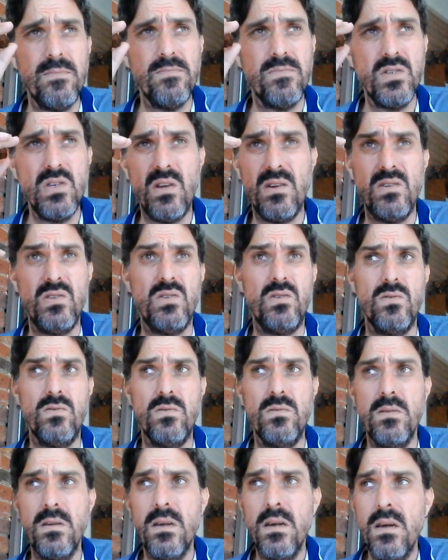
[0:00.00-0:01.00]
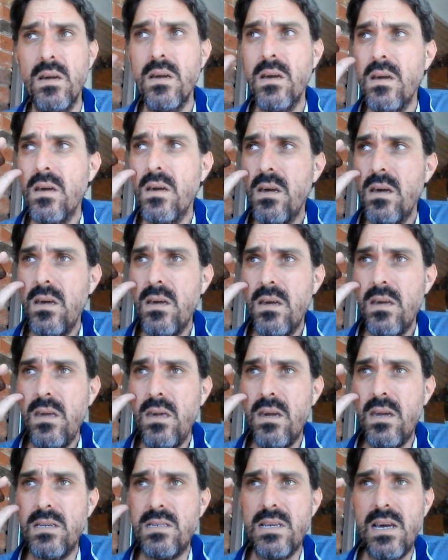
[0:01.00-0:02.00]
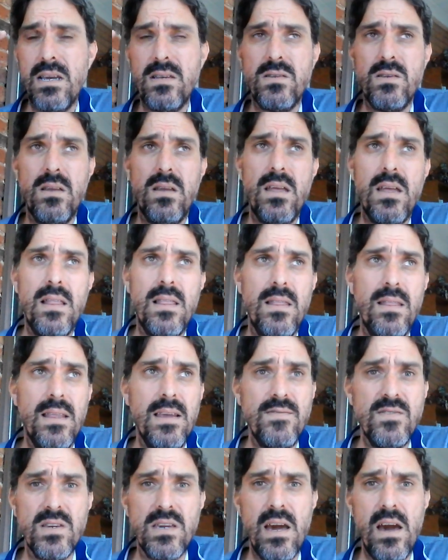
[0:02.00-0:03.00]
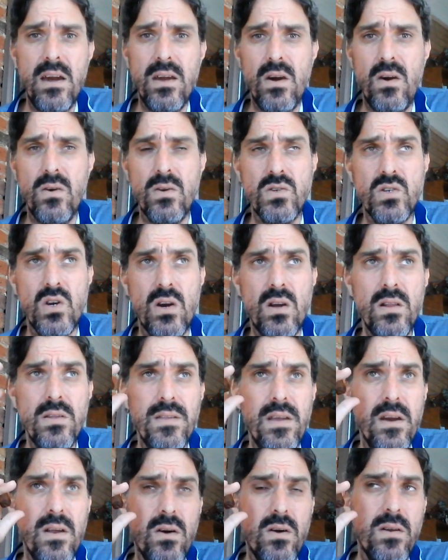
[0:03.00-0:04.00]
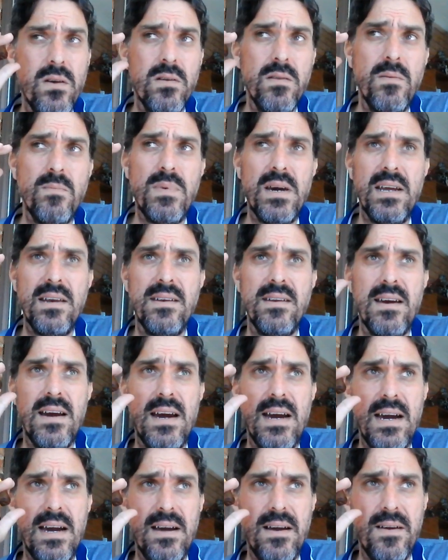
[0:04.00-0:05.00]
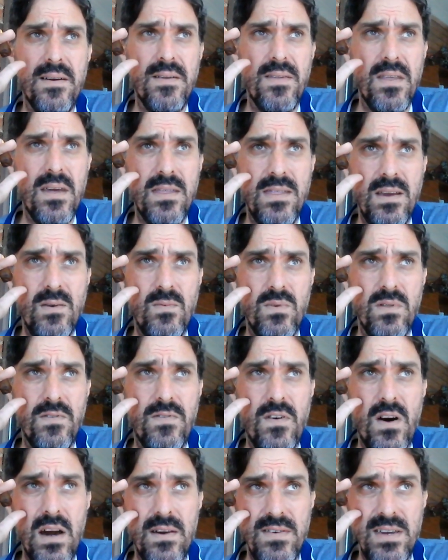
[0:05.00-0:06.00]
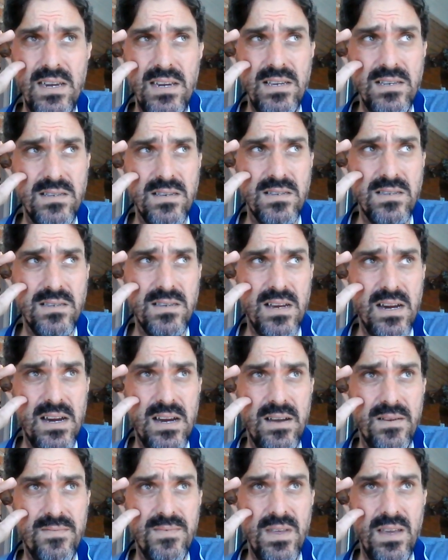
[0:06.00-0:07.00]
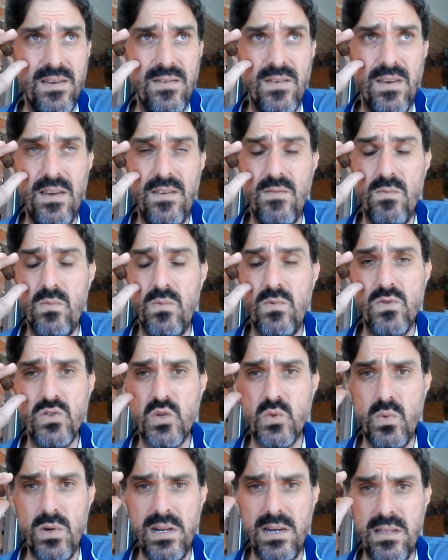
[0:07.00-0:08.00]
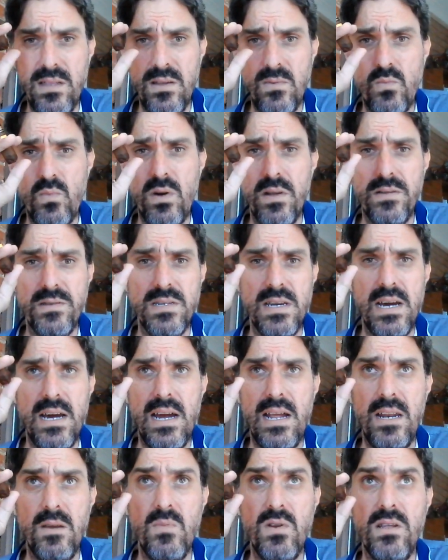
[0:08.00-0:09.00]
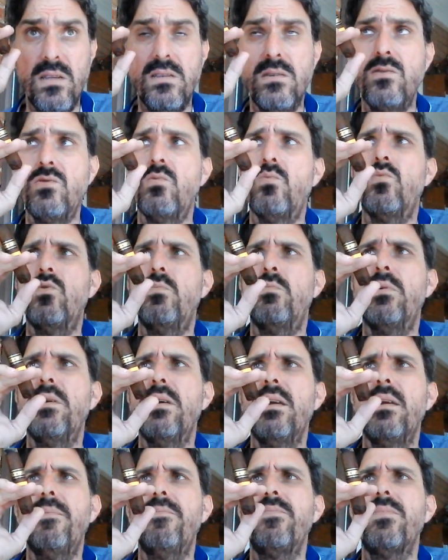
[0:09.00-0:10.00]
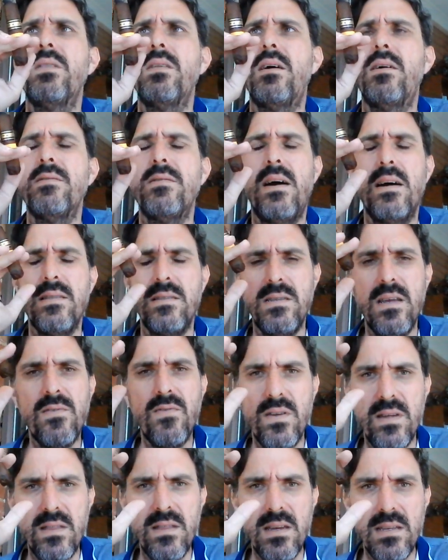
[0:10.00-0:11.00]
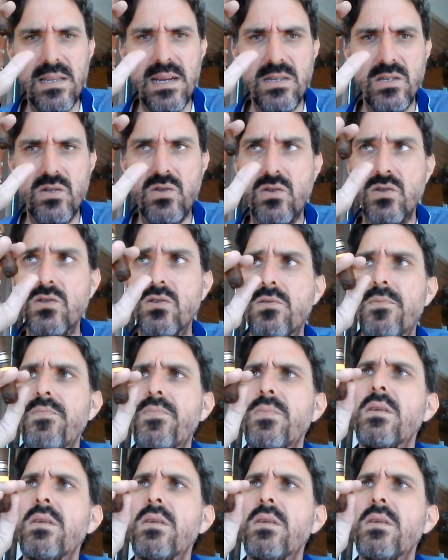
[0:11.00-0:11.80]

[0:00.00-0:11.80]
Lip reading: Certainly, still you could say it leaves a cocoa chocolate note on it, but I think with the 5 years, it's even more sweeter than what a limited edition would be. I definitely think that's true.